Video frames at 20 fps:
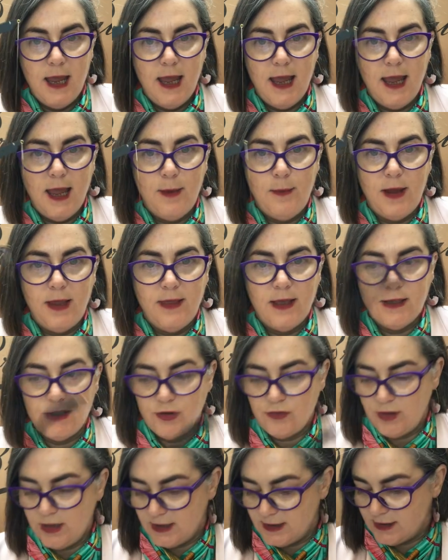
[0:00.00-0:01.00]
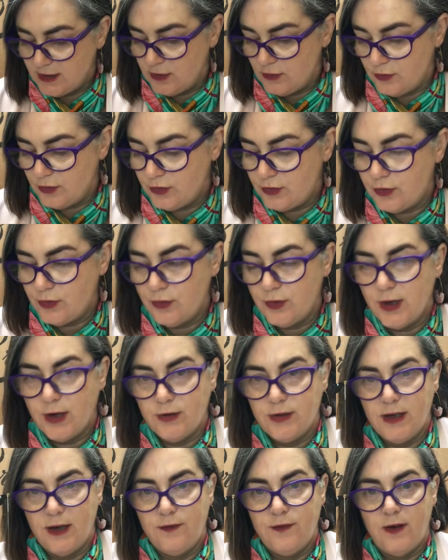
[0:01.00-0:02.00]
And that string is thrown
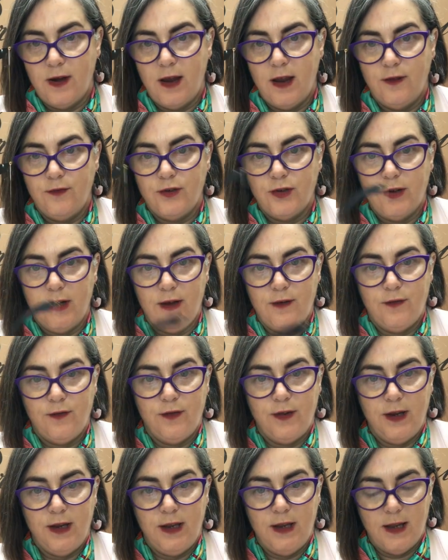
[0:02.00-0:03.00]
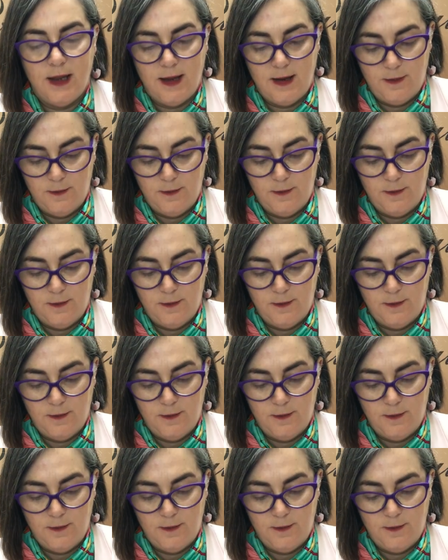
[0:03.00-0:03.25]
out after every